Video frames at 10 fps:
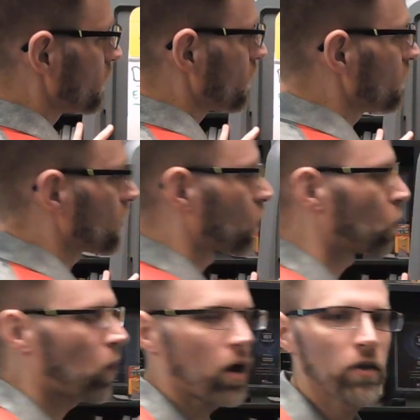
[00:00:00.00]
is the
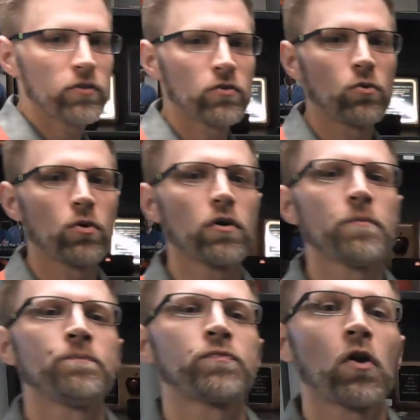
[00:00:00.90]
raw score
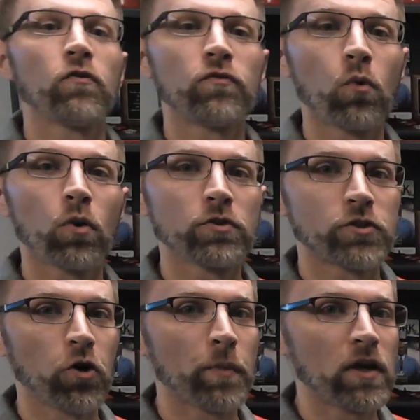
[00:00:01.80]
for
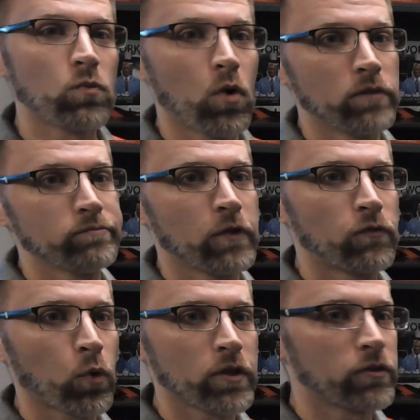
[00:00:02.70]
domain 1 of
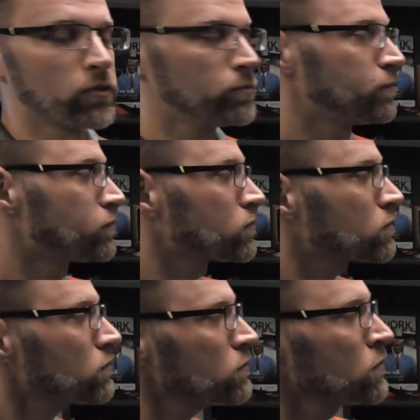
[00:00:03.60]
42.
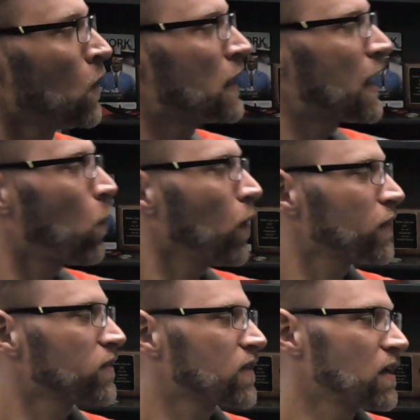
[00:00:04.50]
Now what the
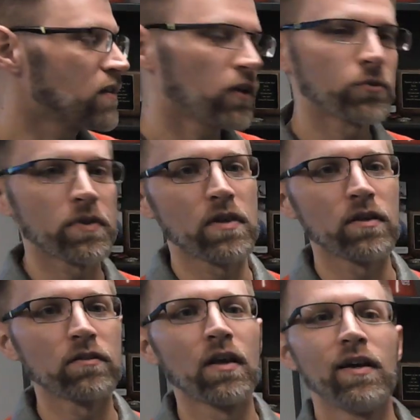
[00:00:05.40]
state does with
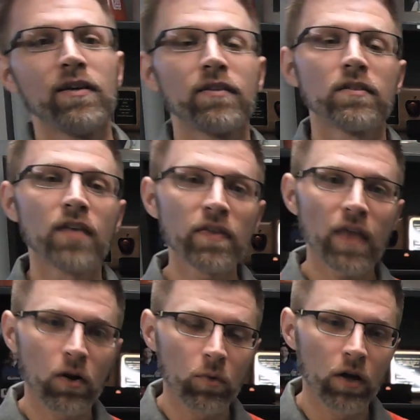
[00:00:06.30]
this is they take
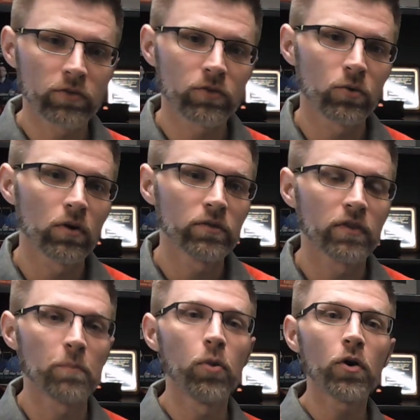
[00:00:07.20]
that raw score, they
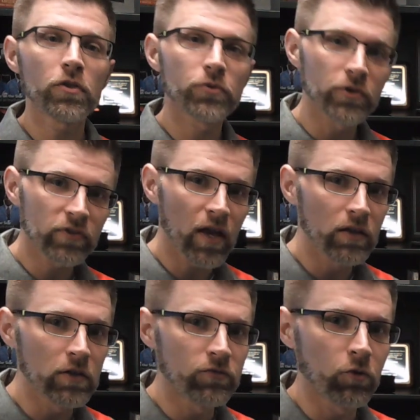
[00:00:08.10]
put it through a
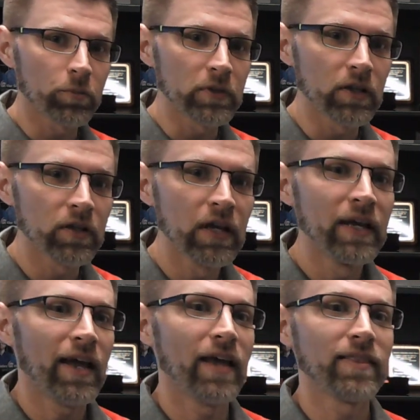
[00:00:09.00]
scaling formula,
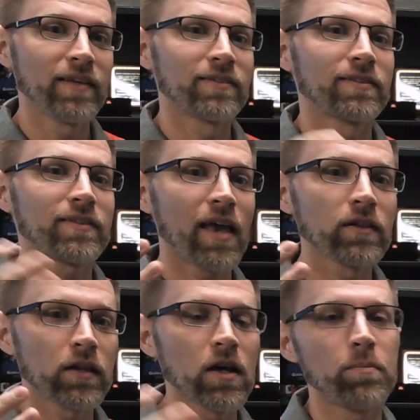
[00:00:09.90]
and they
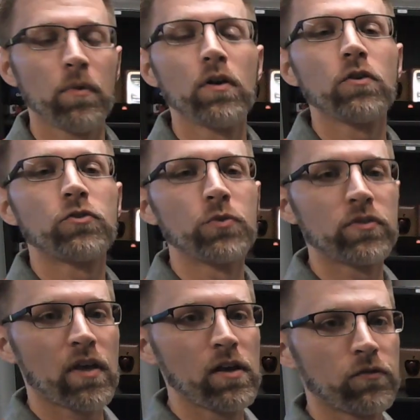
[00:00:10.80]
scale it up to a
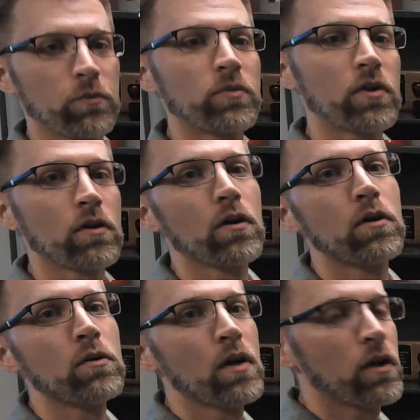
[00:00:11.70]
scale from
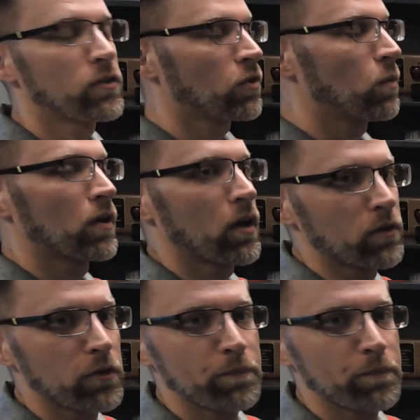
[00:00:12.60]
0 to 100.